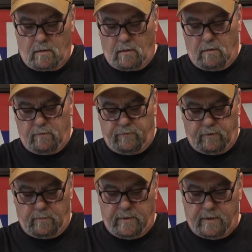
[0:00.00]
all full
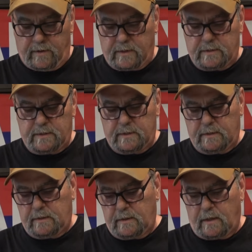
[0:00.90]
of bearings.
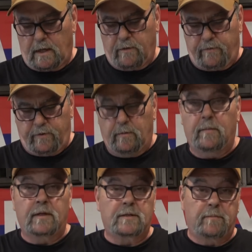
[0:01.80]
I feel
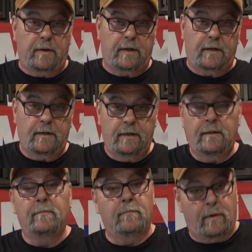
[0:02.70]
much better,
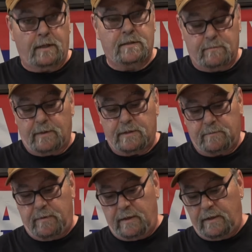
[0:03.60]
much
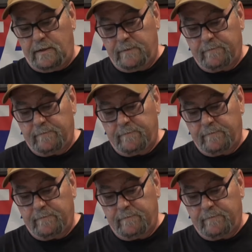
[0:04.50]
better.